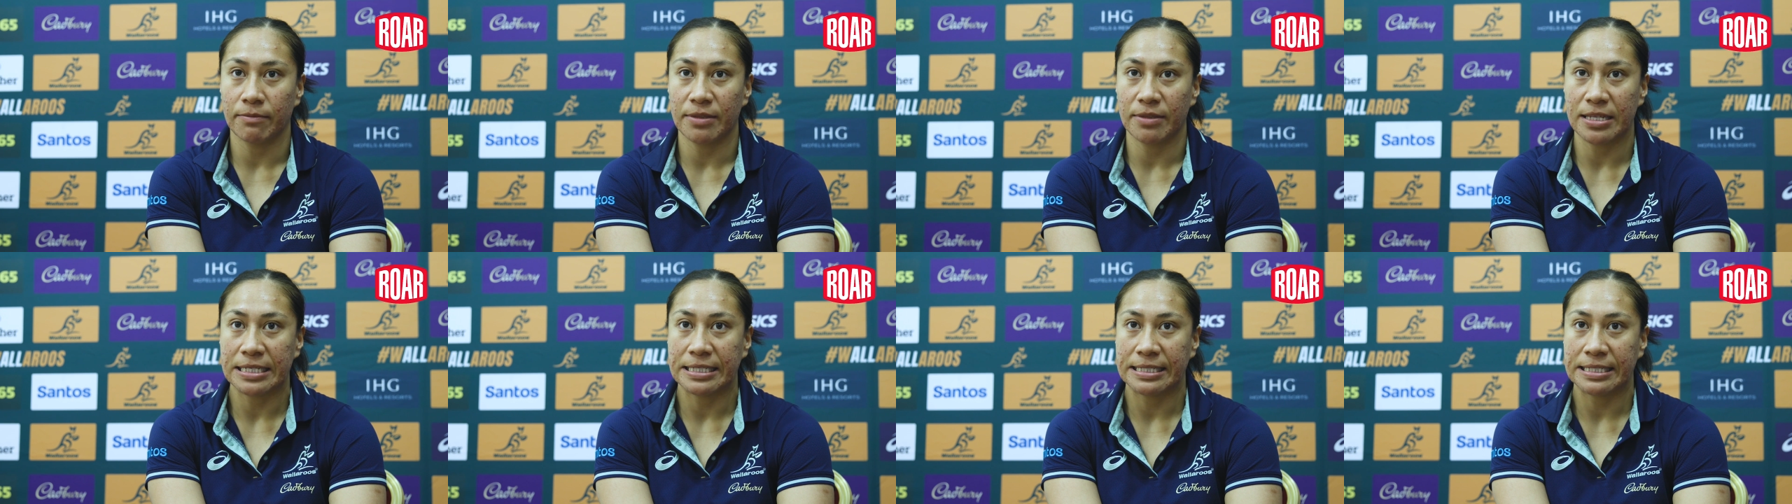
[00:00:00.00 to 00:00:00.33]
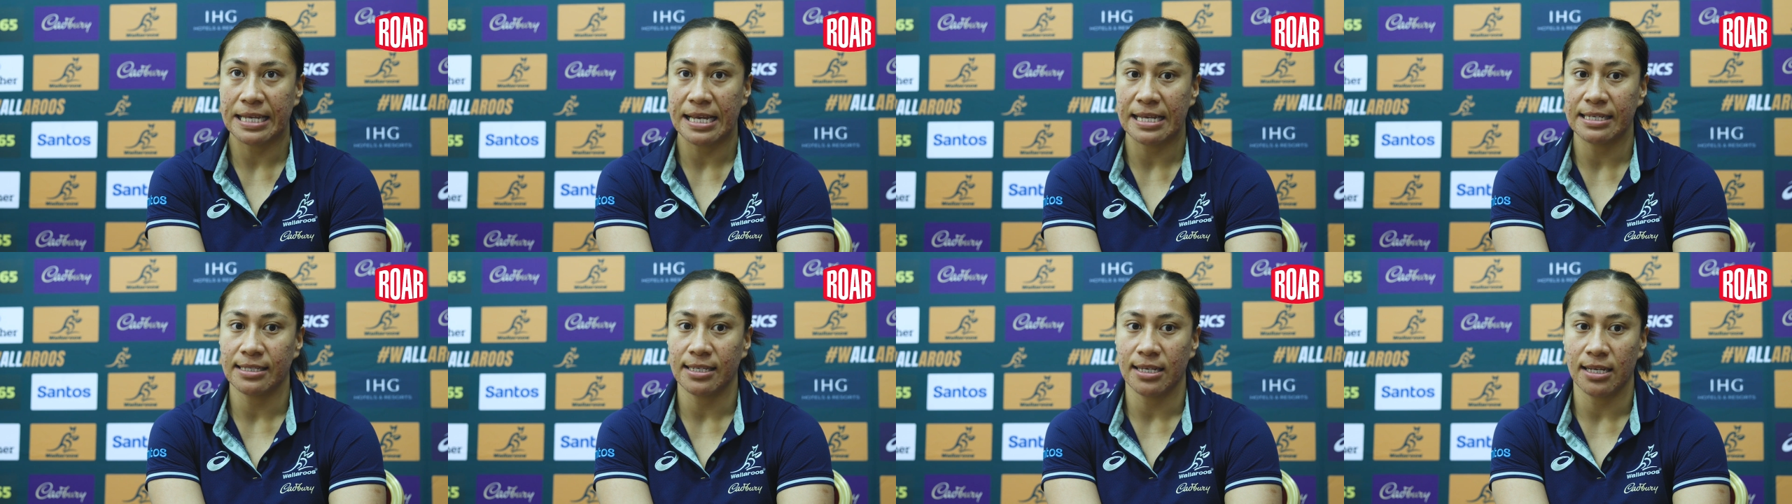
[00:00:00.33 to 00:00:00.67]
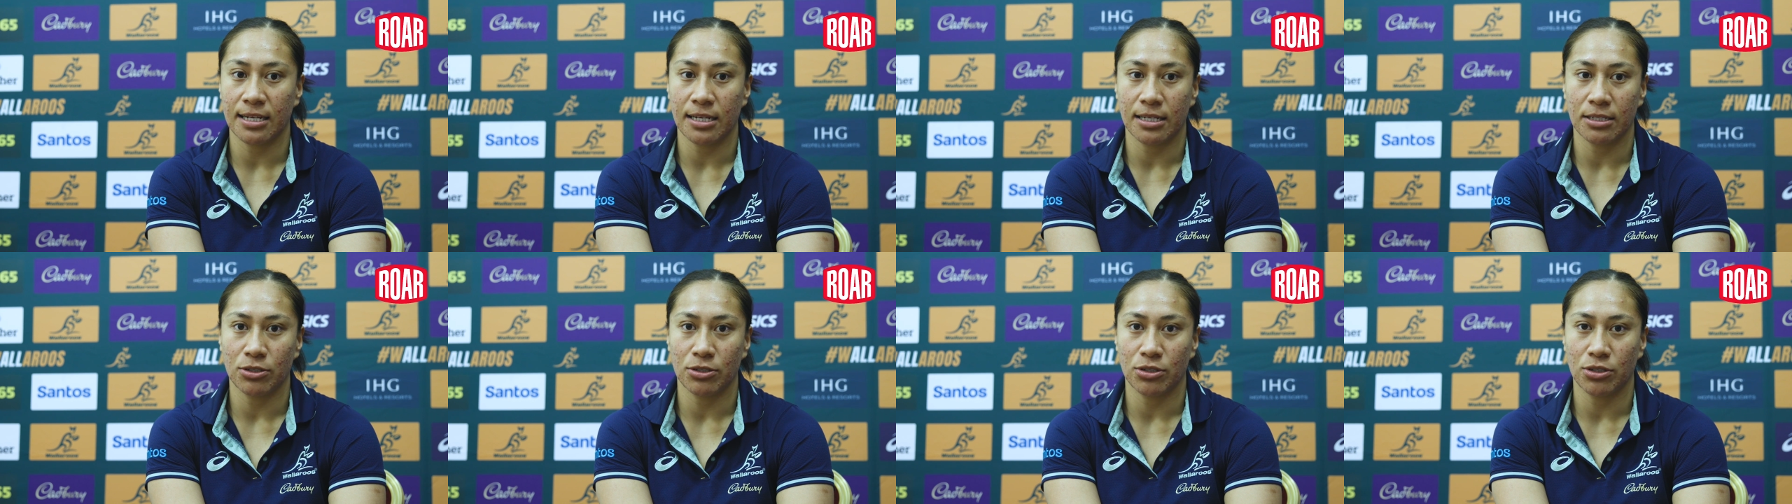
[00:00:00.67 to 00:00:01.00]
this
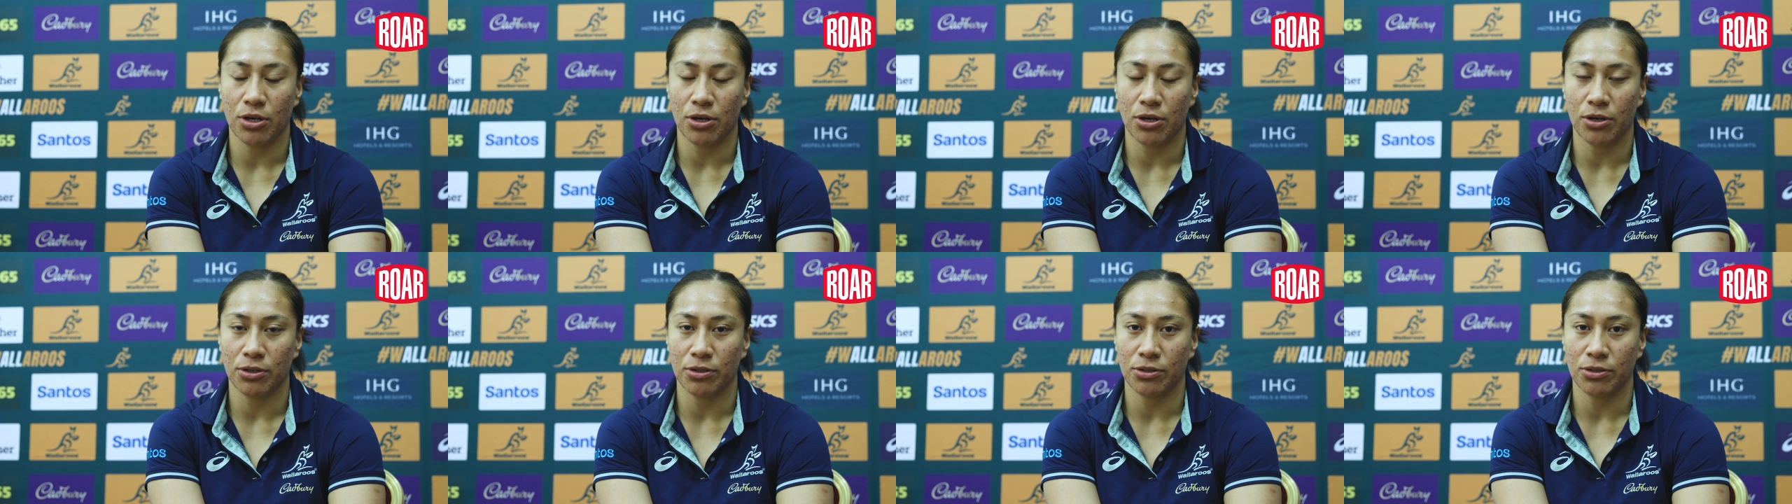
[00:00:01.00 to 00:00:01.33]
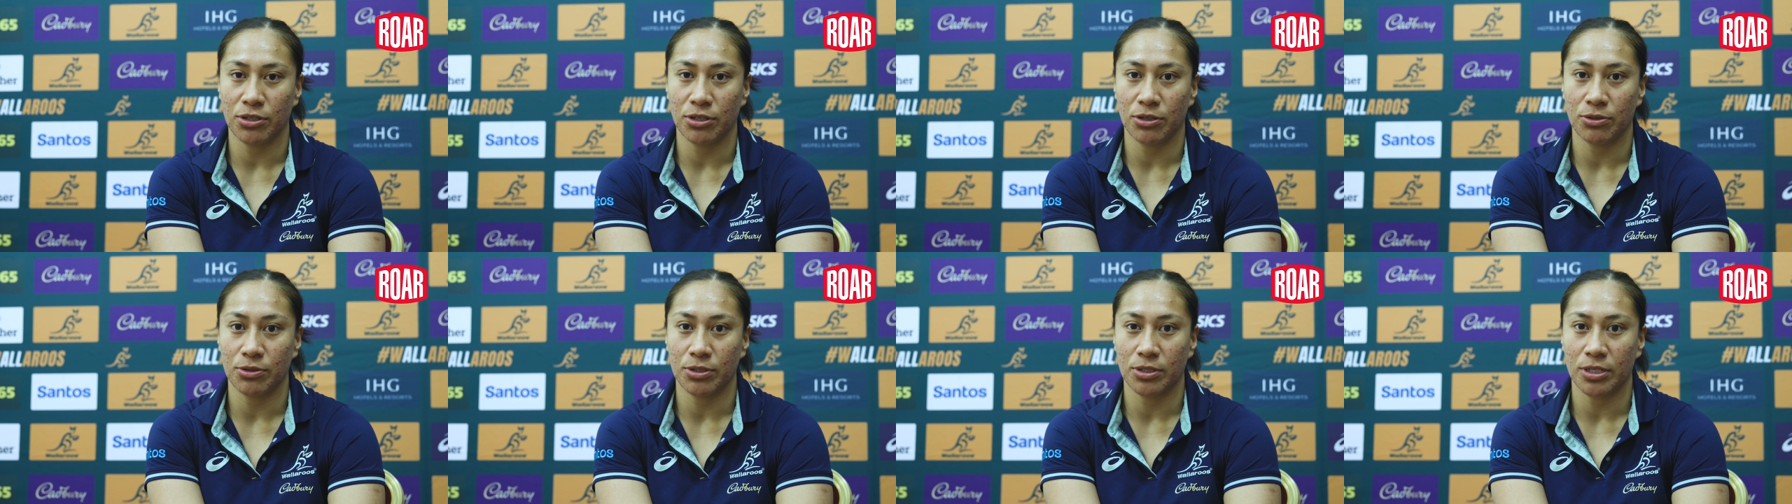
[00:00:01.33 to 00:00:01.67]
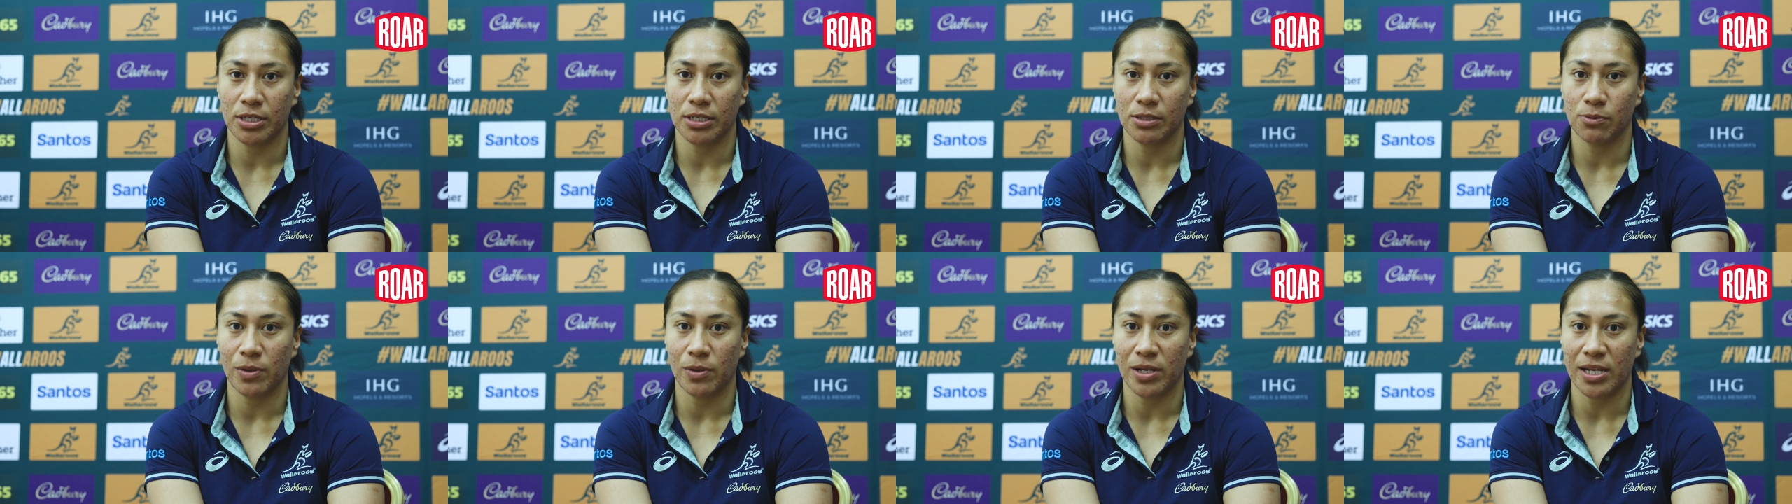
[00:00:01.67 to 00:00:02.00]
season. And so she's
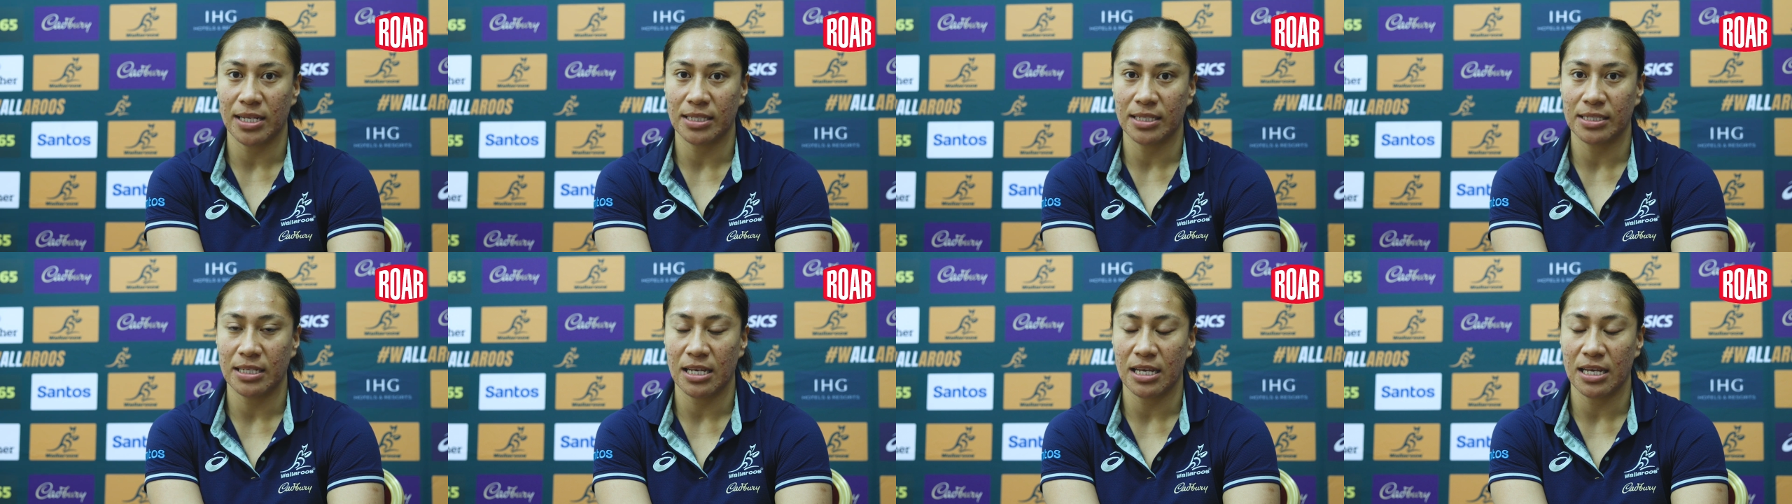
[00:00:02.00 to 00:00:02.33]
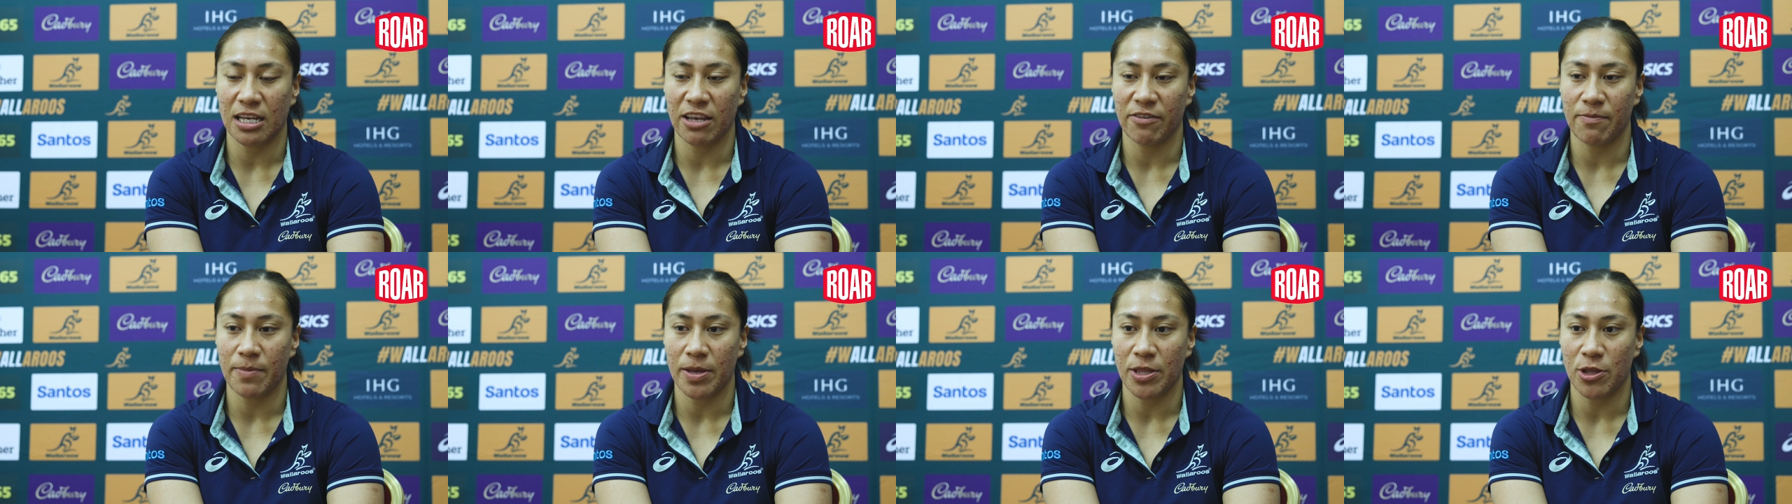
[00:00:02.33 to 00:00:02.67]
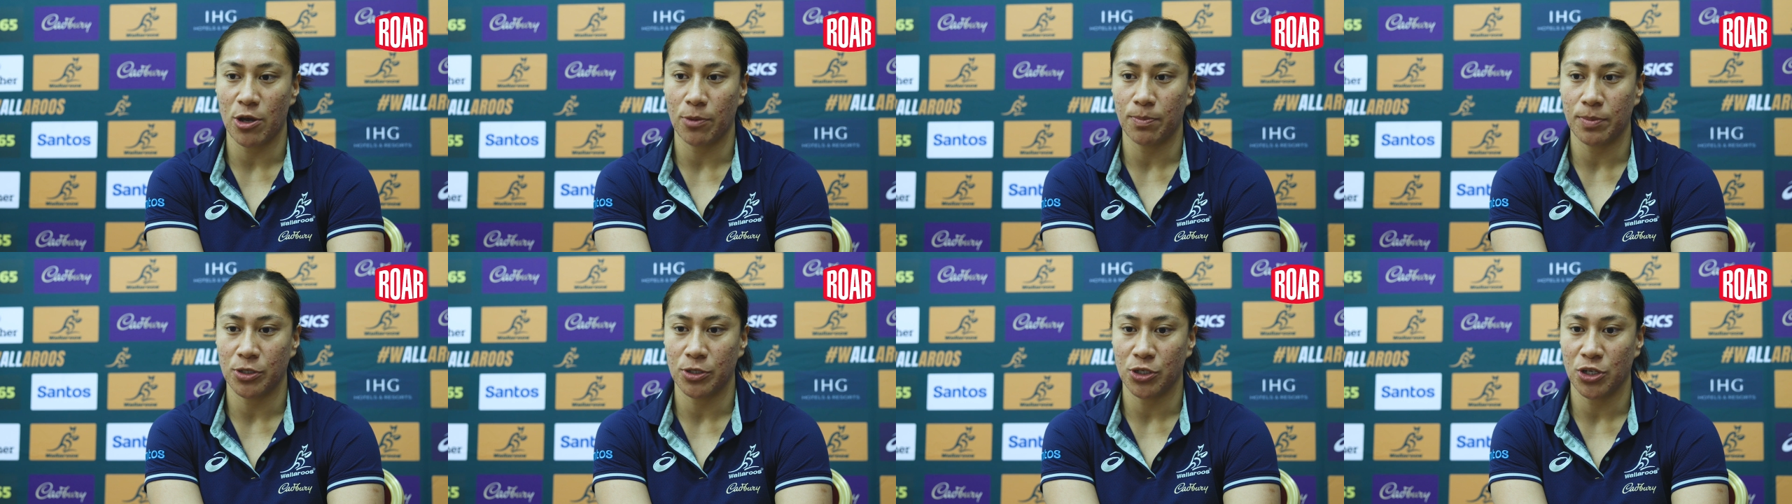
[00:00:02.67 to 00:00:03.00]
just willing to give me
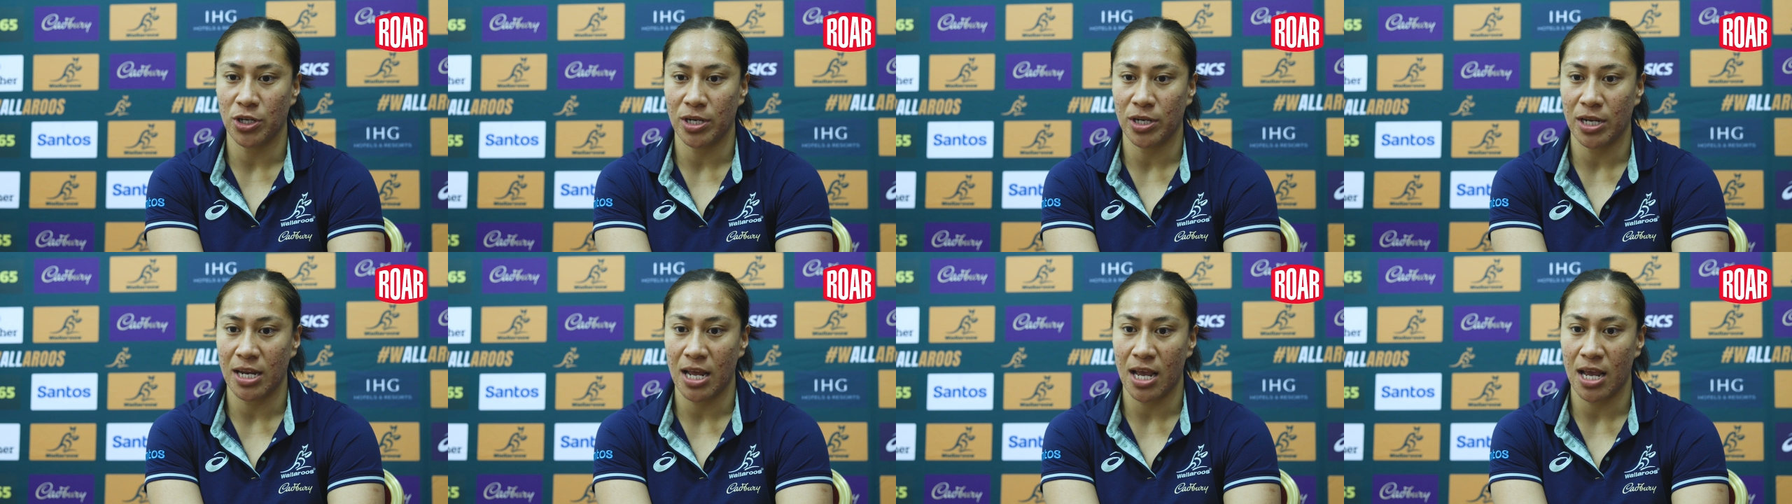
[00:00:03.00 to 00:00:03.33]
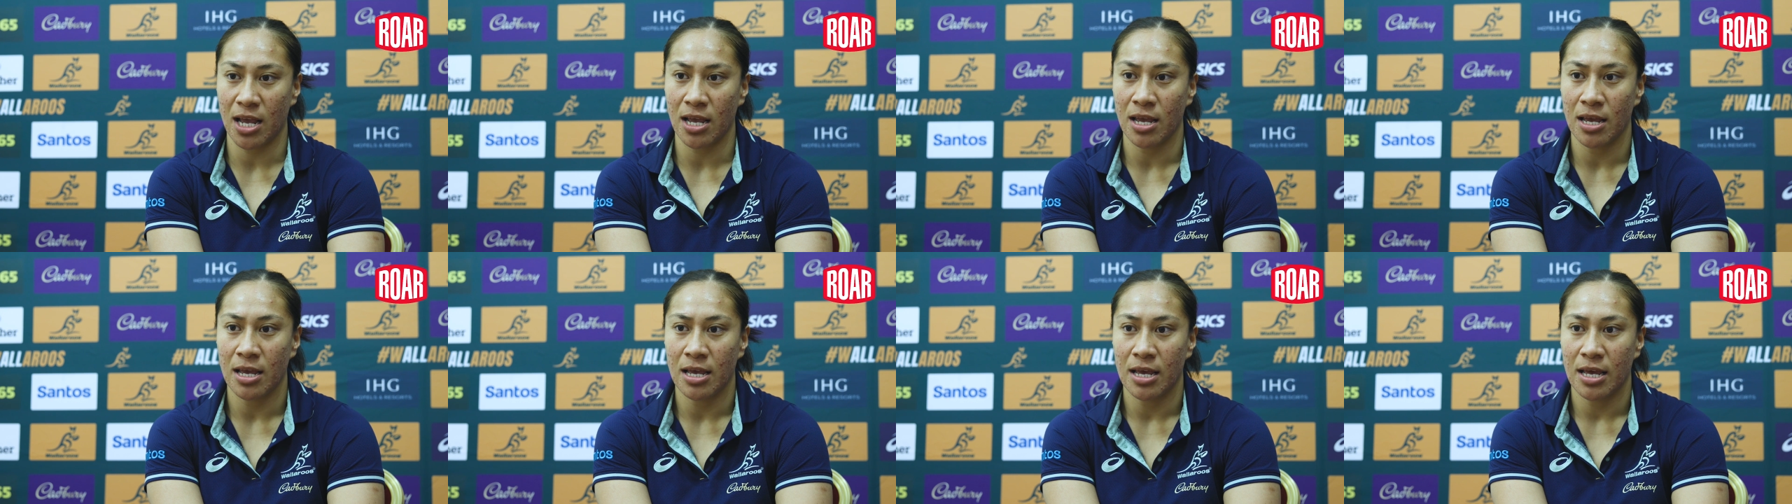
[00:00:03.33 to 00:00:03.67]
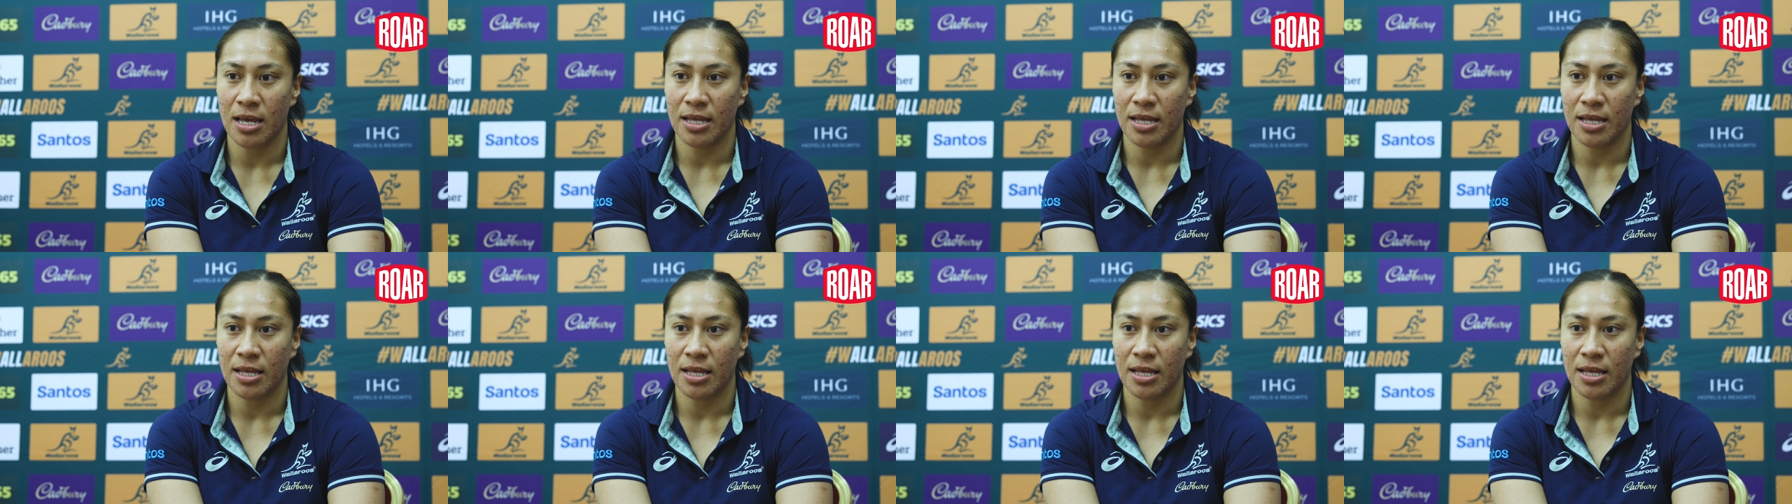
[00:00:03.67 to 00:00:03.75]
the opportunity.